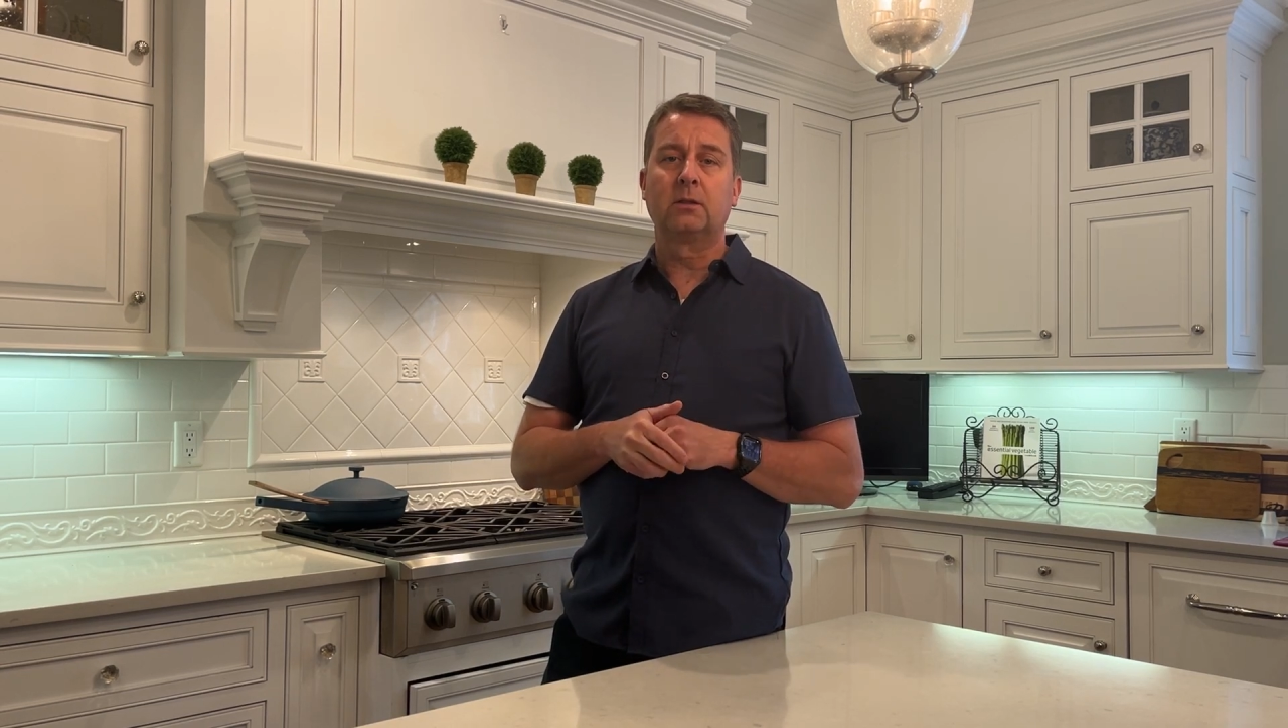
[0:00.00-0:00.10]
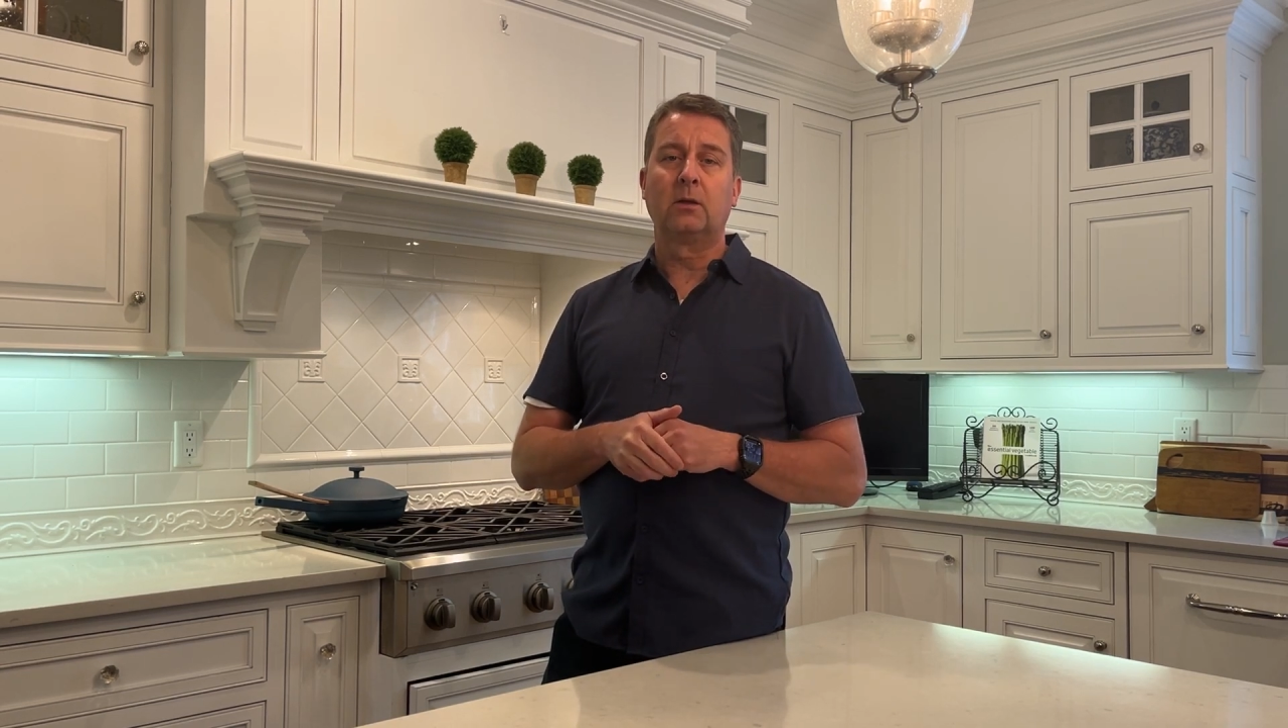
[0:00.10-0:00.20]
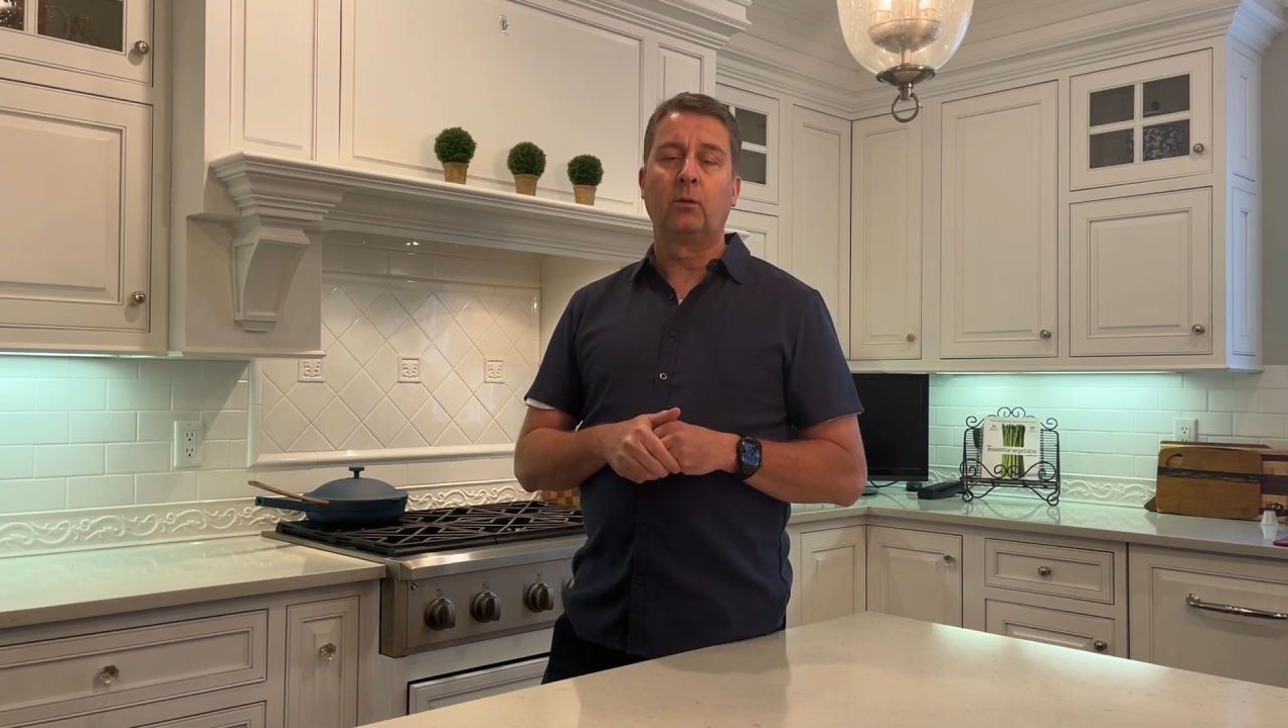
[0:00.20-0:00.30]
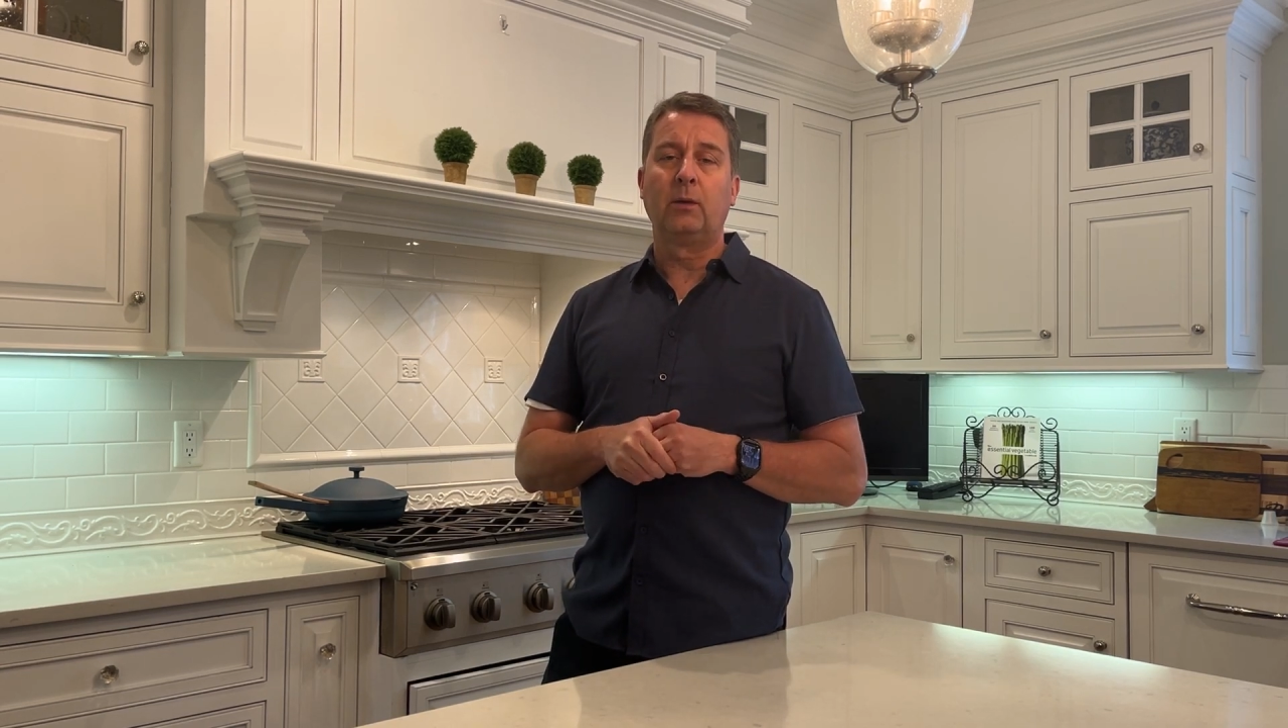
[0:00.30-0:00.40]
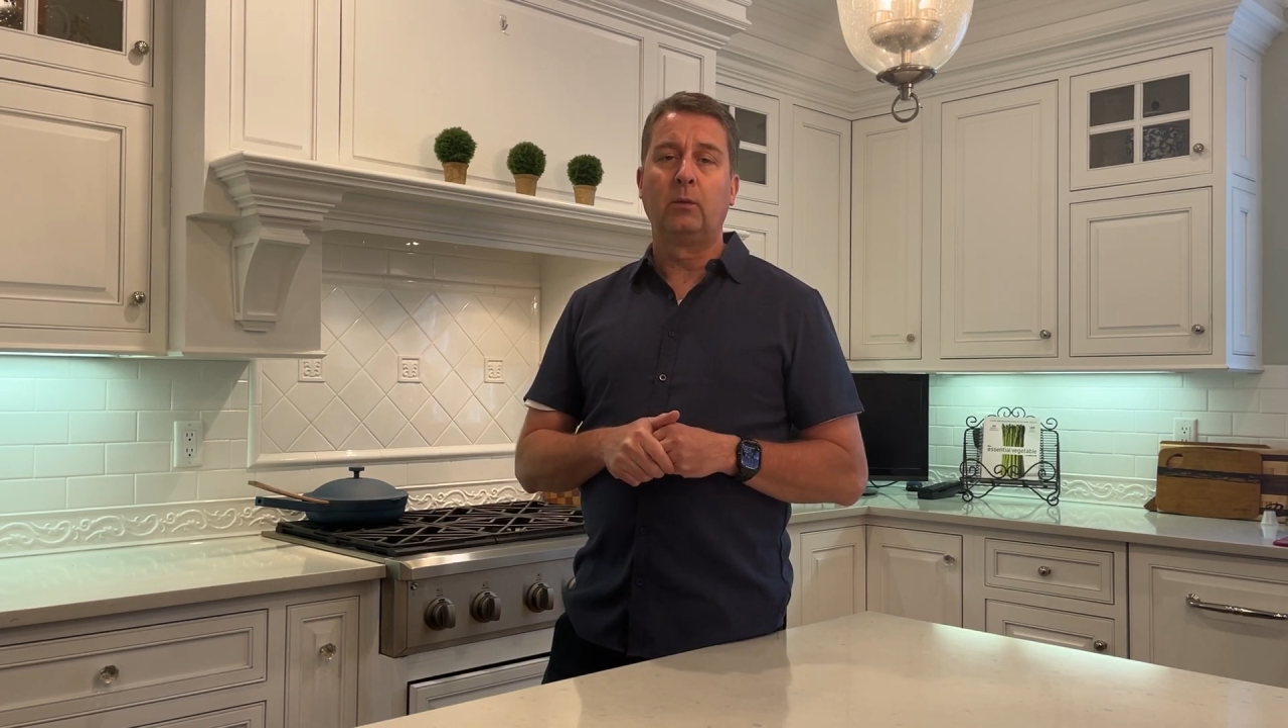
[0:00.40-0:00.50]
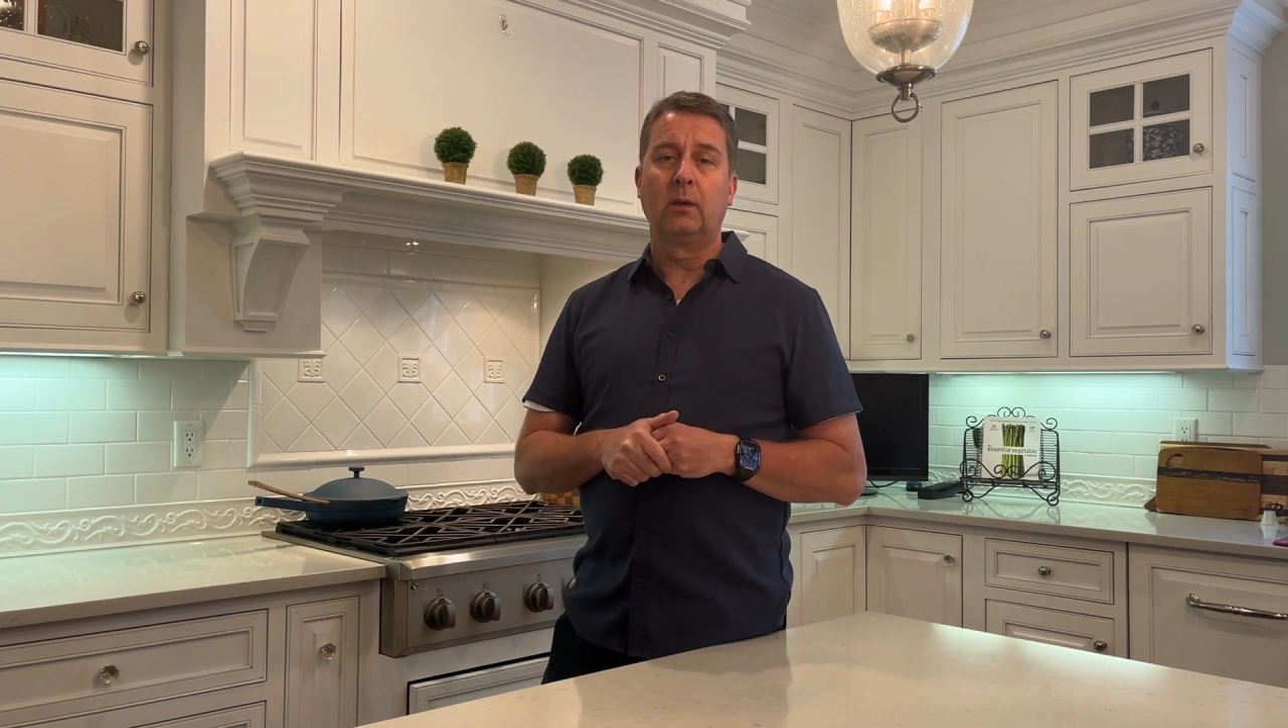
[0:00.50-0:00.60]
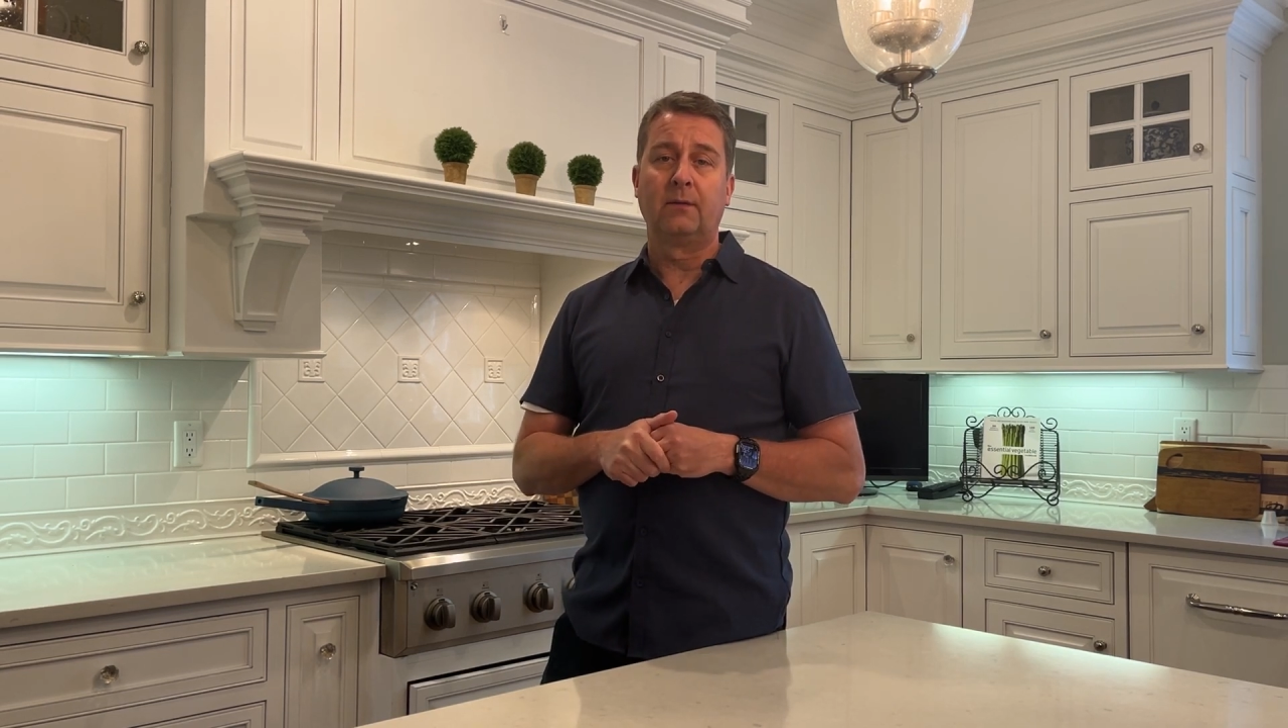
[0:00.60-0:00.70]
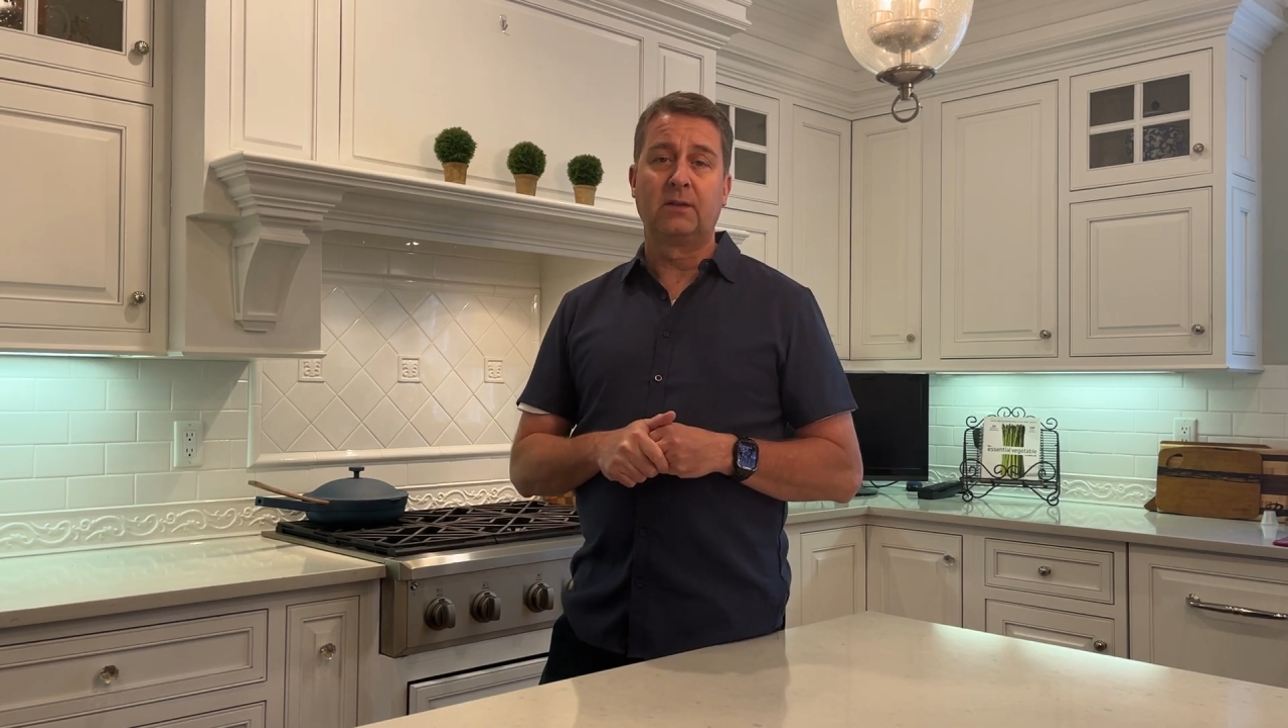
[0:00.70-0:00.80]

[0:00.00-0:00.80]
that we will have